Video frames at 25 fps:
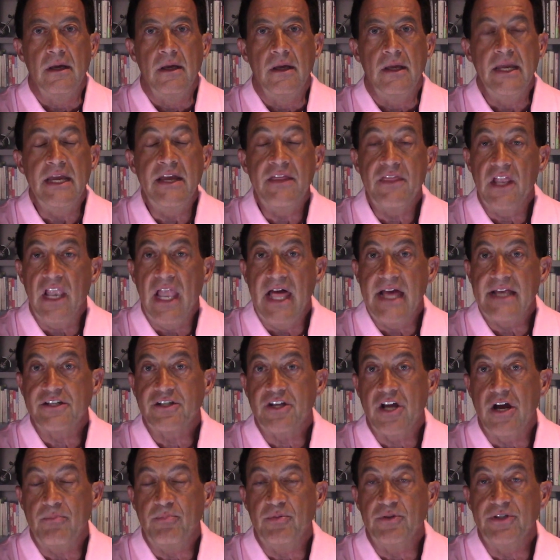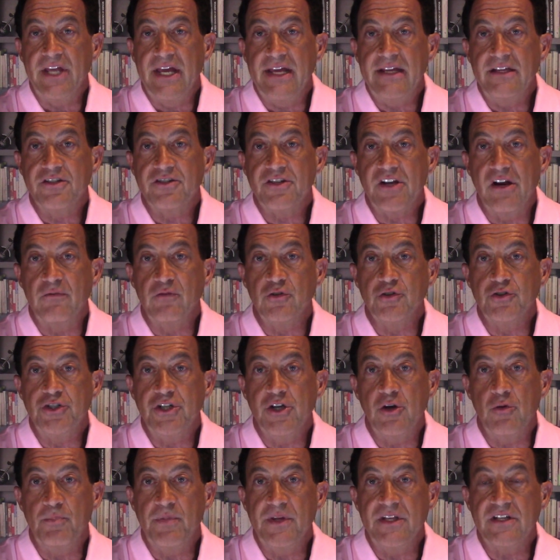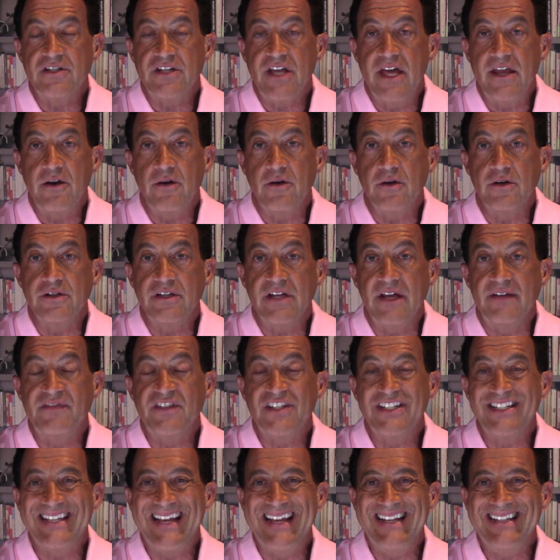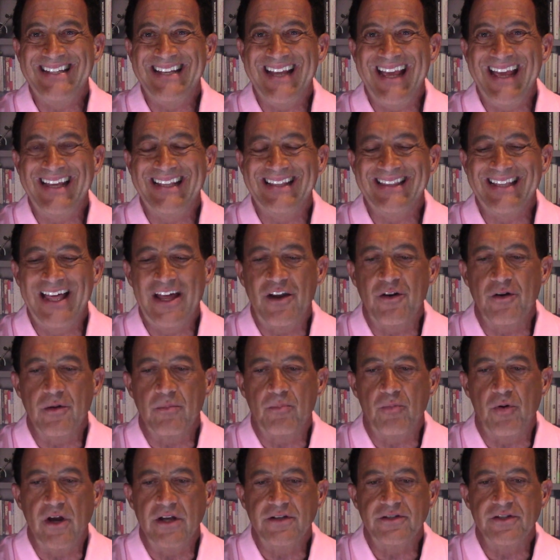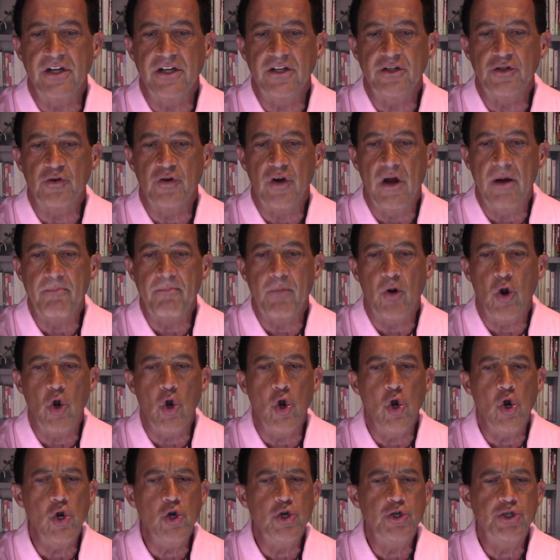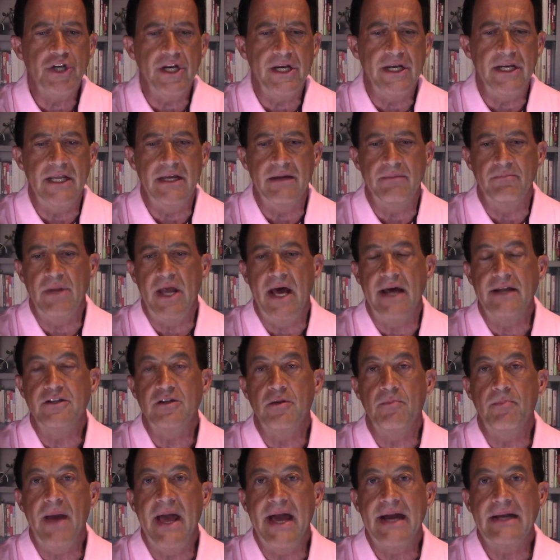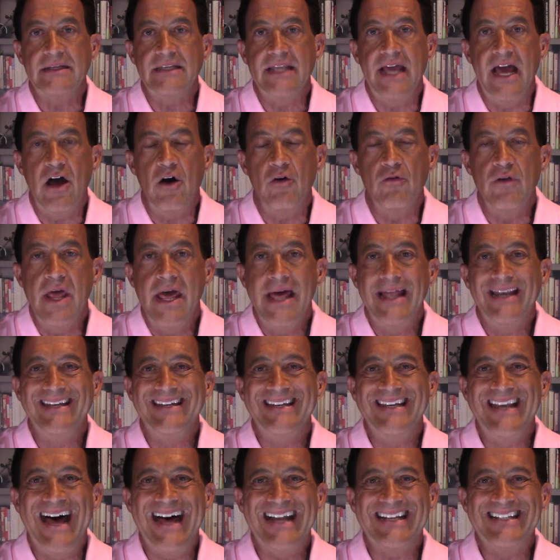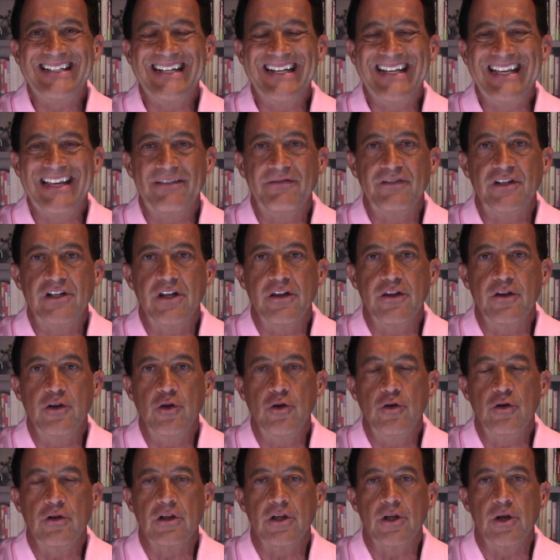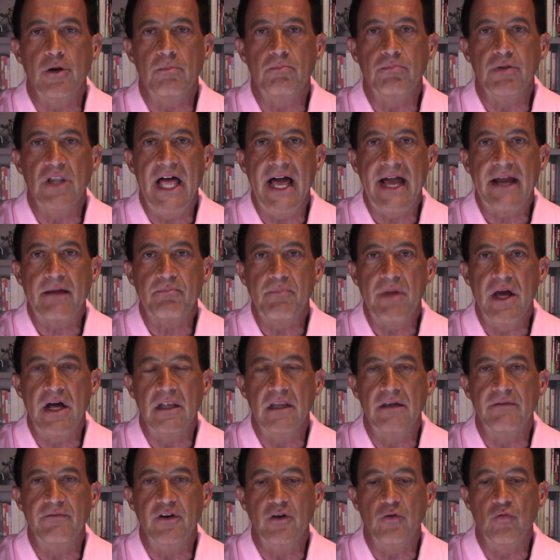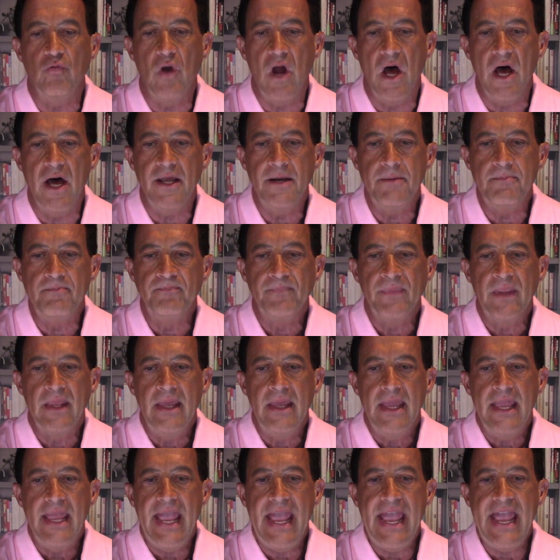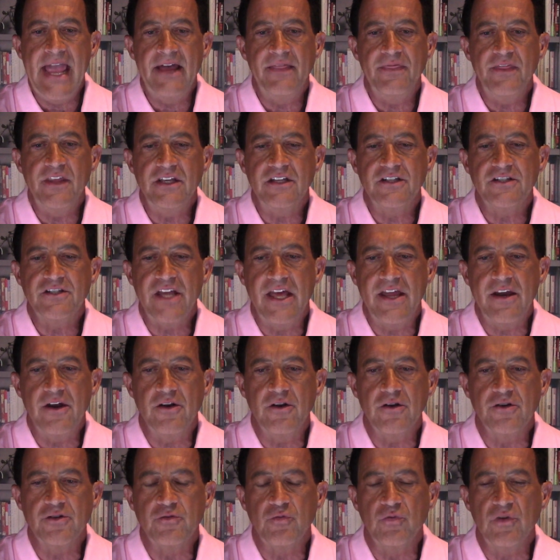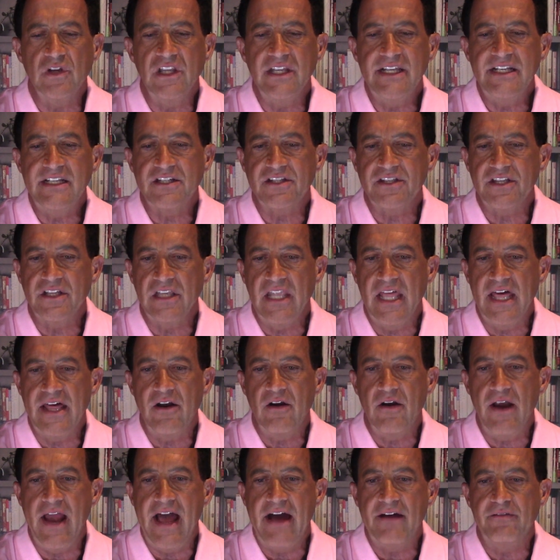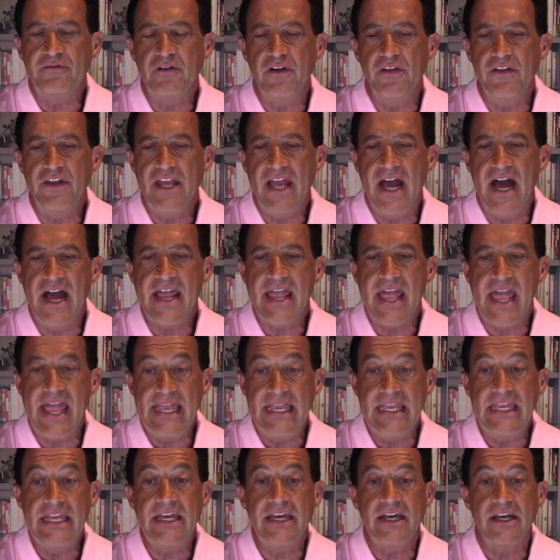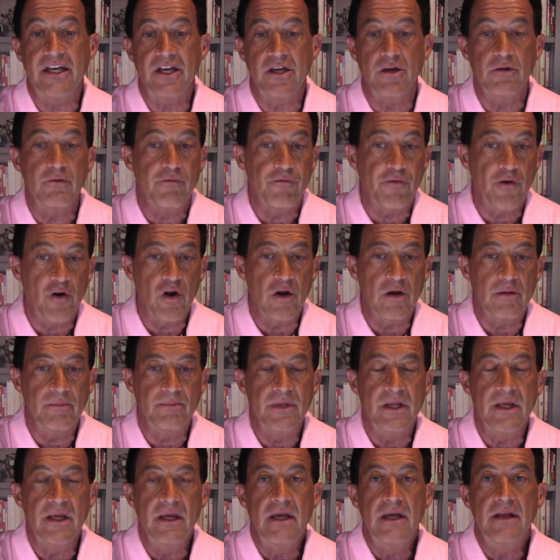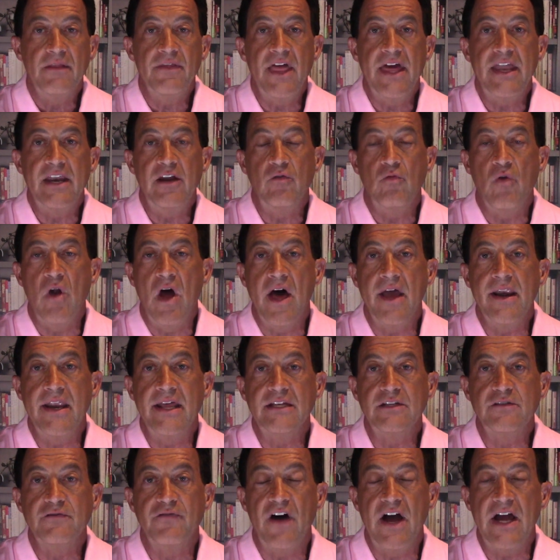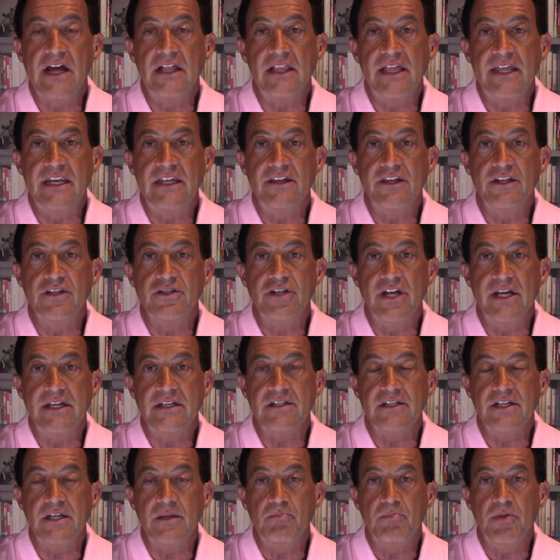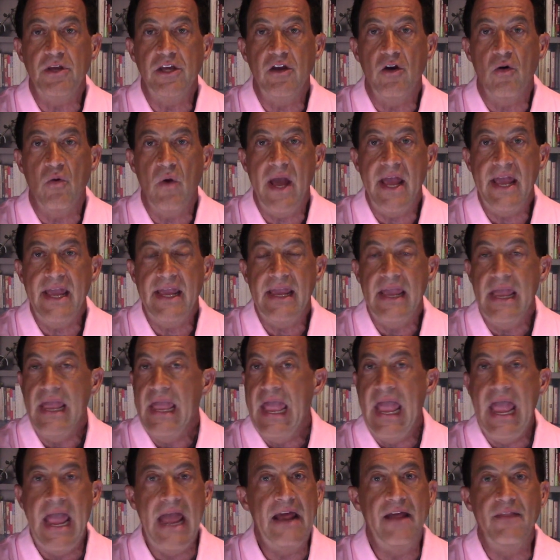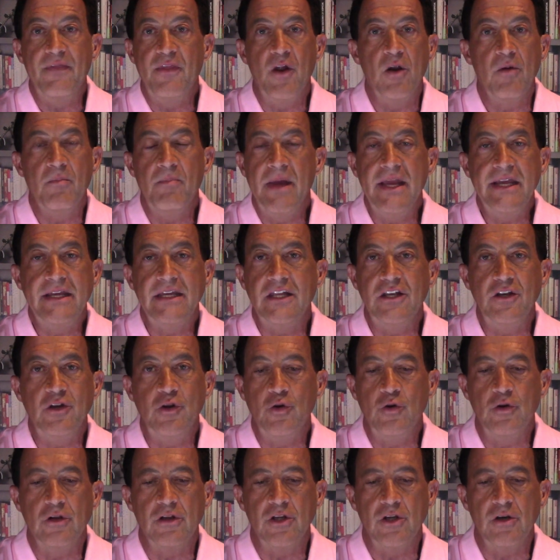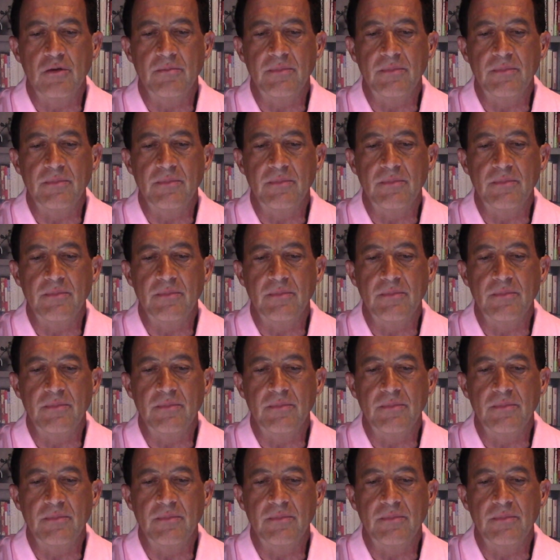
In the last couple days, several GOP senators have sent a letter to President Trump urging him not to back down, not to give in to the nuclear blackmail of Iran. And these senators released the letter after the IAEA confirmed that Iran has violated the JCPOA and they're making nuclear